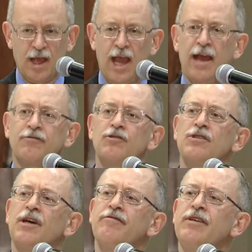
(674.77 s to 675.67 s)
after
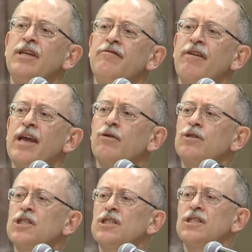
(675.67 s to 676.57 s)
David
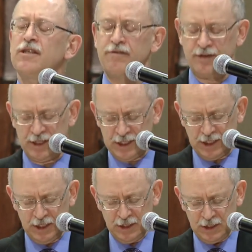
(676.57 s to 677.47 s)
vanquishes the
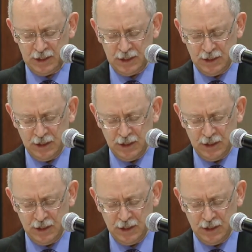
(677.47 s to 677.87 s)
Philistines,